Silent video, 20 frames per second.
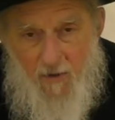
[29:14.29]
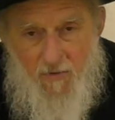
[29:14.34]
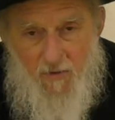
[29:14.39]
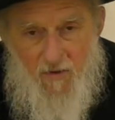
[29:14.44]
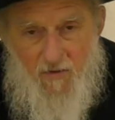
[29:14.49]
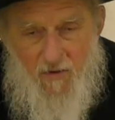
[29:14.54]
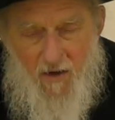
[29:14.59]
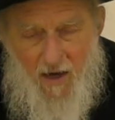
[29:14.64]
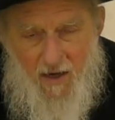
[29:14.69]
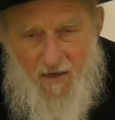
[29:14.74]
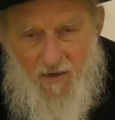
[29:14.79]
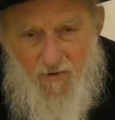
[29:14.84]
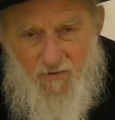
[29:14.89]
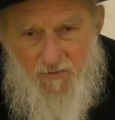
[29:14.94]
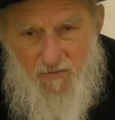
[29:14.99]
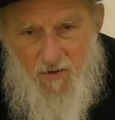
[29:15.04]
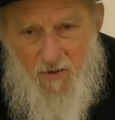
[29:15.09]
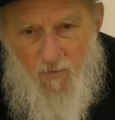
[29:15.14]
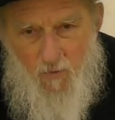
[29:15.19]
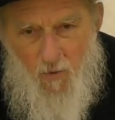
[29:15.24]
The Zionist
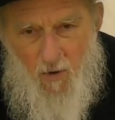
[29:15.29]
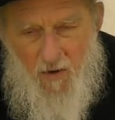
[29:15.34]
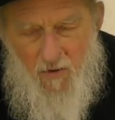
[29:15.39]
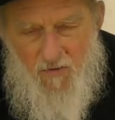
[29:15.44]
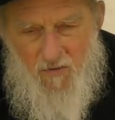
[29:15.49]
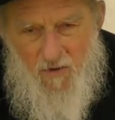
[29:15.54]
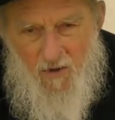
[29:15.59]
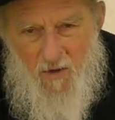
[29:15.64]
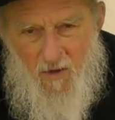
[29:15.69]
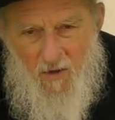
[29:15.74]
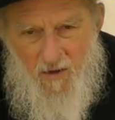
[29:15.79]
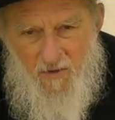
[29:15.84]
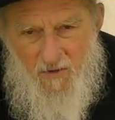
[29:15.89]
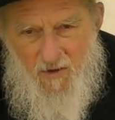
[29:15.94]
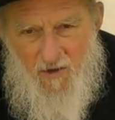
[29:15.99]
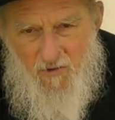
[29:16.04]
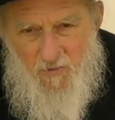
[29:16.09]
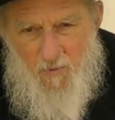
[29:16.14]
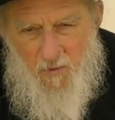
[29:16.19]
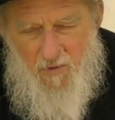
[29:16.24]
dream was,
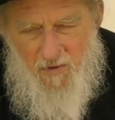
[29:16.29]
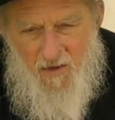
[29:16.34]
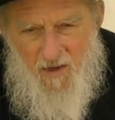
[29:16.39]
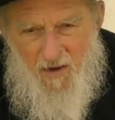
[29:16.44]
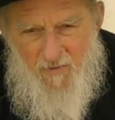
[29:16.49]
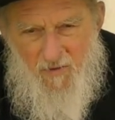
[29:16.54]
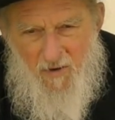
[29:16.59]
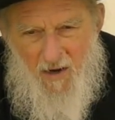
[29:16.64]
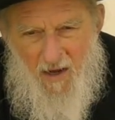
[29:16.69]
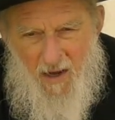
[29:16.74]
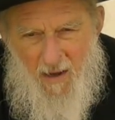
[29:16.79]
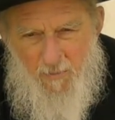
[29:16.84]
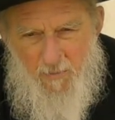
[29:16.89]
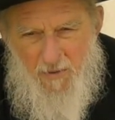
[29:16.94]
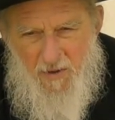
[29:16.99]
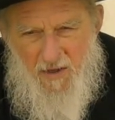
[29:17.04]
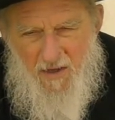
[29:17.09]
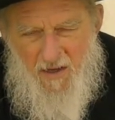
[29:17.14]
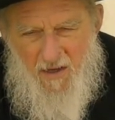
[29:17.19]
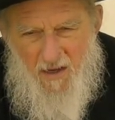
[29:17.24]
this will never
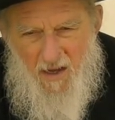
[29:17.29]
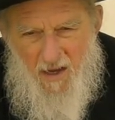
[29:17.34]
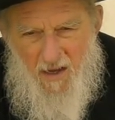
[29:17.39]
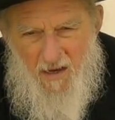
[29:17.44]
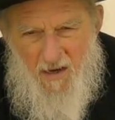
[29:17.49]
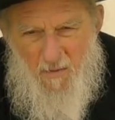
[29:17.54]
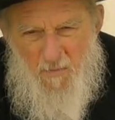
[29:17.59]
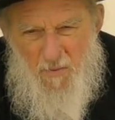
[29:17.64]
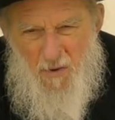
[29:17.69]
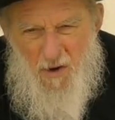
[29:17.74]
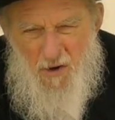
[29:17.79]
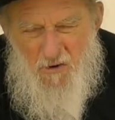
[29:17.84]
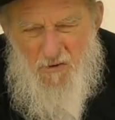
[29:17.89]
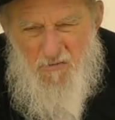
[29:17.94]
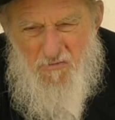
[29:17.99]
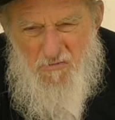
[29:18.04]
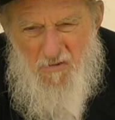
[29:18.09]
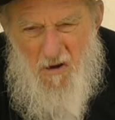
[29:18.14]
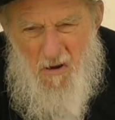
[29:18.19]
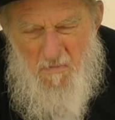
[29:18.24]
happen again. A
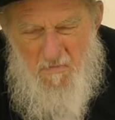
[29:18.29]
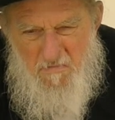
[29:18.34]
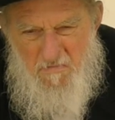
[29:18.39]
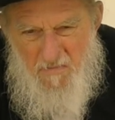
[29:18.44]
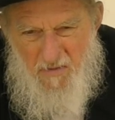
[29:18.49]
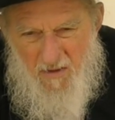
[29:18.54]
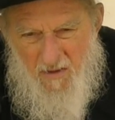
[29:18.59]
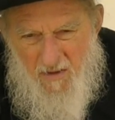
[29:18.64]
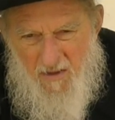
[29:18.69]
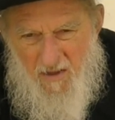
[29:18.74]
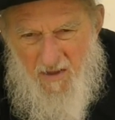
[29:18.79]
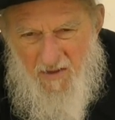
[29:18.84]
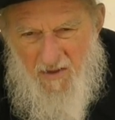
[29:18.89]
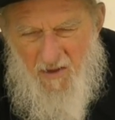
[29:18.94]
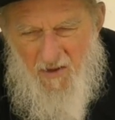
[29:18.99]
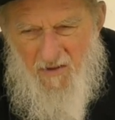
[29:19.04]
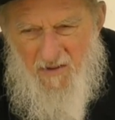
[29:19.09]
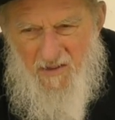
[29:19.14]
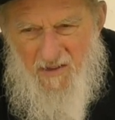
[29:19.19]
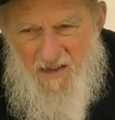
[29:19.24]
pogrom,
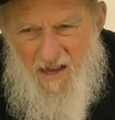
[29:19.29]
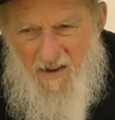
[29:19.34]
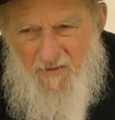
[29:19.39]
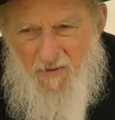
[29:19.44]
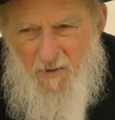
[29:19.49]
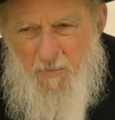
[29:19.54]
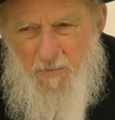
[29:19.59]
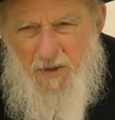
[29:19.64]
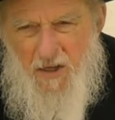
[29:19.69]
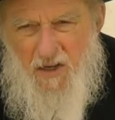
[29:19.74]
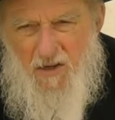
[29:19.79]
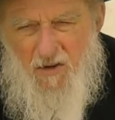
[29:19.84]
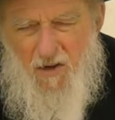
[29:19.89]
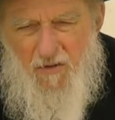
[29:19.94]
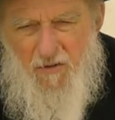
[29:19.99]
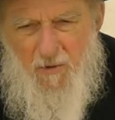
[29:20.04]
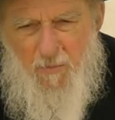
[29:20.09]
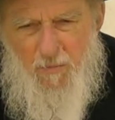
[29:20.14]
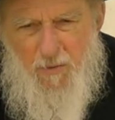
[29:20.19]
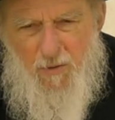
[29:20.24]
there'll never be
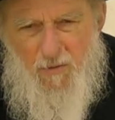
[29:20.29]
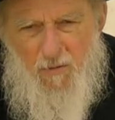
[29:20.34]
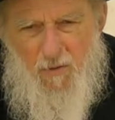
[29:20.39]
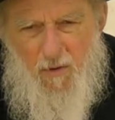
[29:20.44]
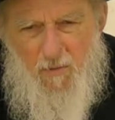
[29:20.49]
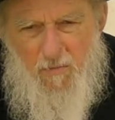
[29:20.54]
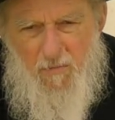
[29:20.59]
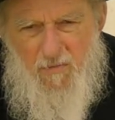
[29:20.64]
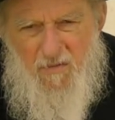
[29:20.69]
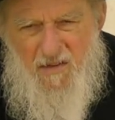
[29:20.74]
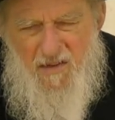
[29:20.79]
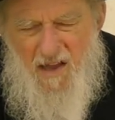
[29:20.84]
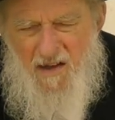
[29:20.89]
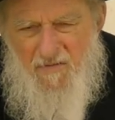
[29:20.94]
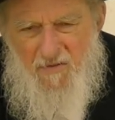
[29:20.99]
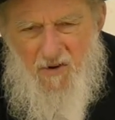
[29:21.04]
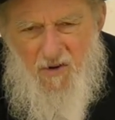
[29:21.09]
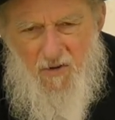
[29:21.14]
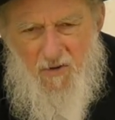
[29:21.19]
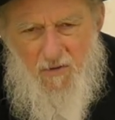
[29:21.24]
another pogrom.
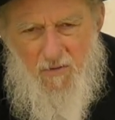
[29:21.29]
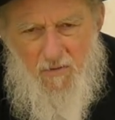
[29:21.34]
Never.